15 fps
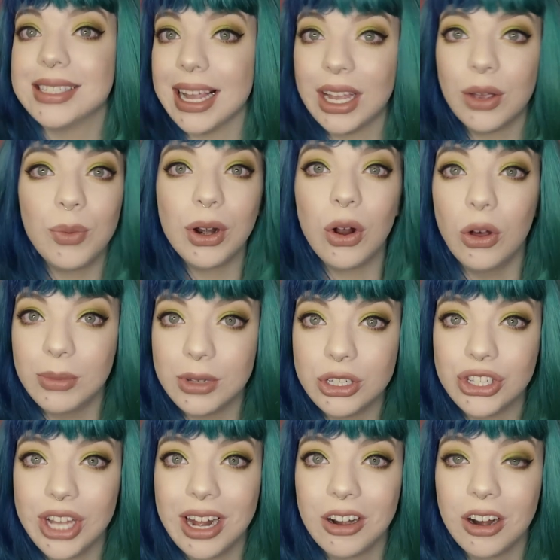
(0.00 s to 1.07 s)
second one
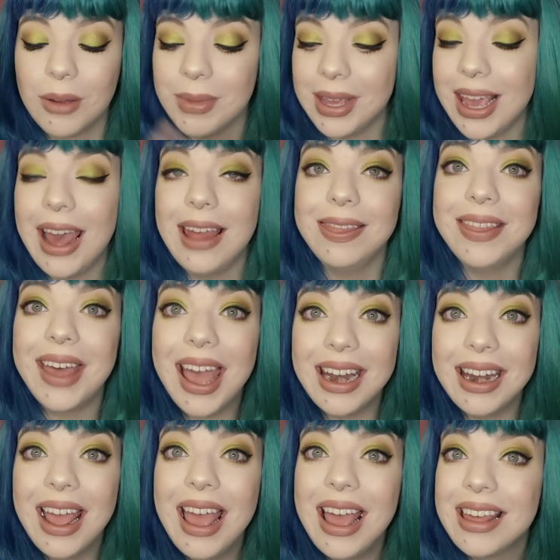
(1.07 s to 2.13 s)
almost shatter on me and then